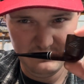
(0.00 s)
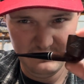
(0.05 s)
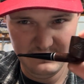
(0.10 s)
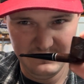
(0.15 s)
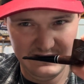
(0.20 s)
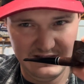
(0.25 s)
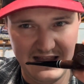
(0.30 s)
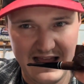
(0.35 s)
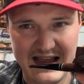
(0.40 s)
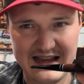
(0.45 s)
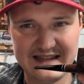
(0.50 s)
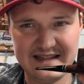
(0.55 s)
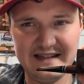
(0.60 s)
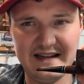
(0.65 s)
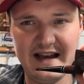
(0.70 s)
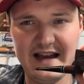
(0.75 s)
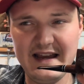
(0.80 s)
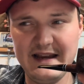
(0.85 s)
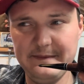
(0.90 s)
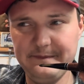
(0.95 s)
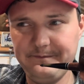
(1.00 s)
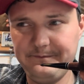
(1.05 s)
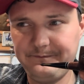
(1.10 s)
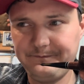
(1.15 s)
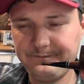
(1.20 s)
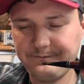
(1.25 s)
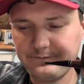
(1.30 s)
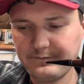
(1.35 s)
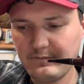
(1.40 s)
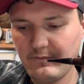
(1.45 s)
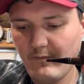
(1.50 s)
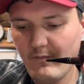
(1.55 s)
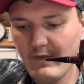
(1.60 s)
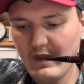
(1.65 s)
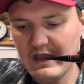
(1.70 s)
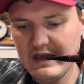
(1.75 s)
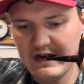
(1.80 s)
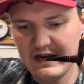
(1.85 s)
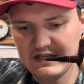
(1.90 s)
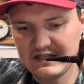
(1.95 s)
last night,
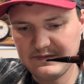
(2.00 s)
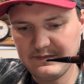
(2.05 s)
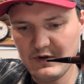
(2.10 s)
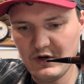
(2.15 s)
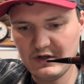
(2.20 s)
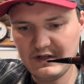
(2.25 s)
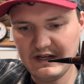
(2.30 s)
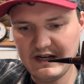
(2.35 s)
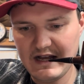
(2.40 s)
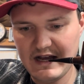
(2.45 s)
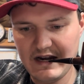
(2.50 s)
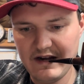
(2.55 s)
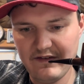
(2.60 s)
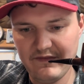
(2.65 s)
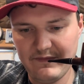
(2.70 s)
and I smoked it out of